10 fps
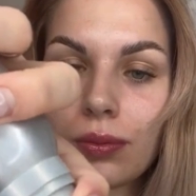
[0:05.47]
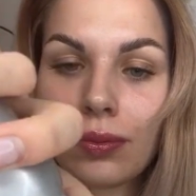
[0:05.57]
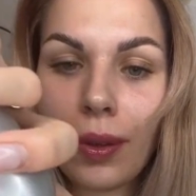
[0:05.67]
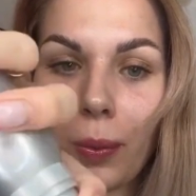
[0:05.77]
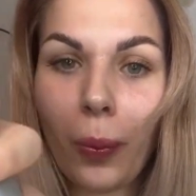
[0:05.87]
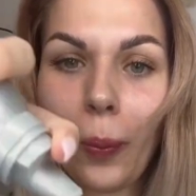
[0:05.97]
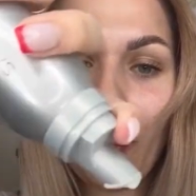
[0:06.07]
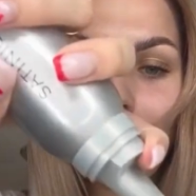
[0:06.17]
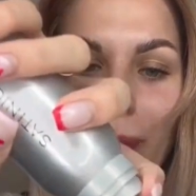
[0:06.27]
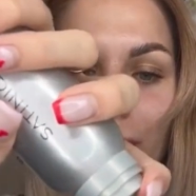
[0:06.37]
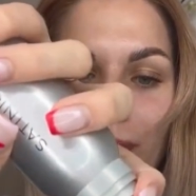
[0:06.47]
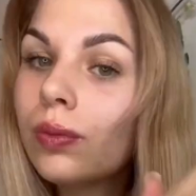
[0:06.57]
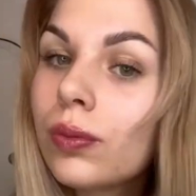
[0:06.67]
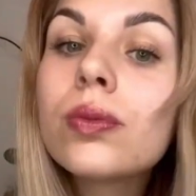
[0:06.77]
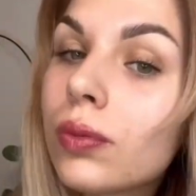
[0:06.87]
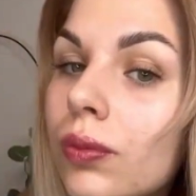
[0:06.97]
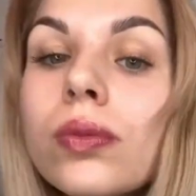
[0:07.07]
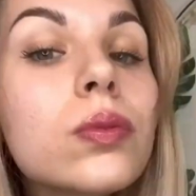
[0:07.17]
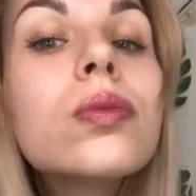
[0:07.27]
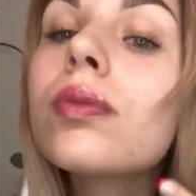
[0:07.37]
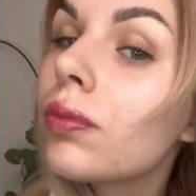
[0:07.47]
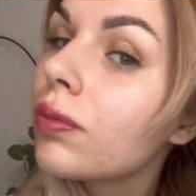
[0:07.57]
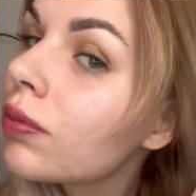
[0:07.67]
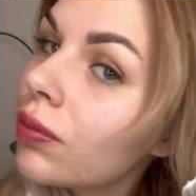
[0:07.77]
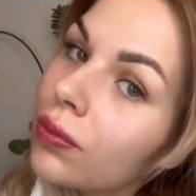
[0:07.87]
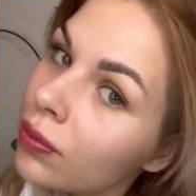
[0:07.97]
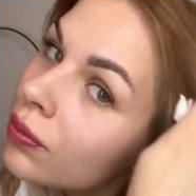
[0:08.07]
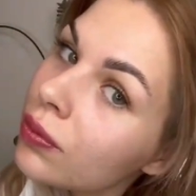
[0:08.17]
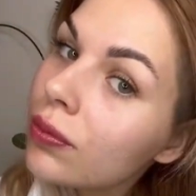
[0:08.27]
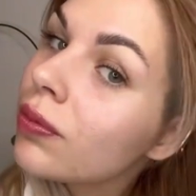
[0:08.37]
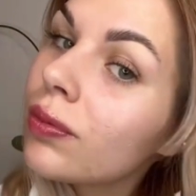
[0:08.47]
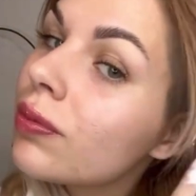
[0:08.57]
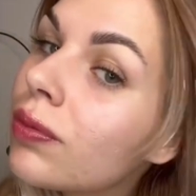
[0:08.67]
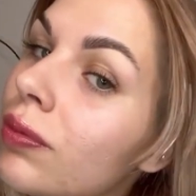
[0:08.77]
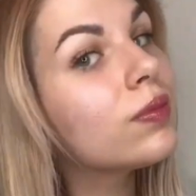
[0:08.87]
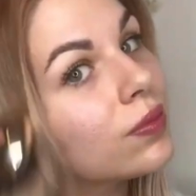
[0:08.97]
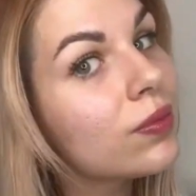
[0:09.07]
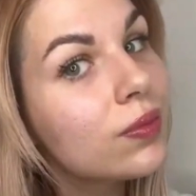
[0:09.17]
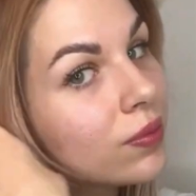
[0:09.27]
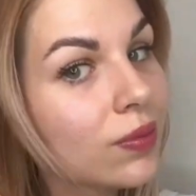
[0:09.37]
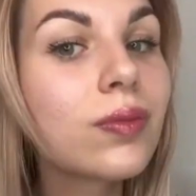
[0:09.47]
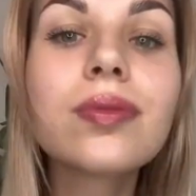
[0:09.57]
with clean, dry hair and putting some hair mousse in my hair.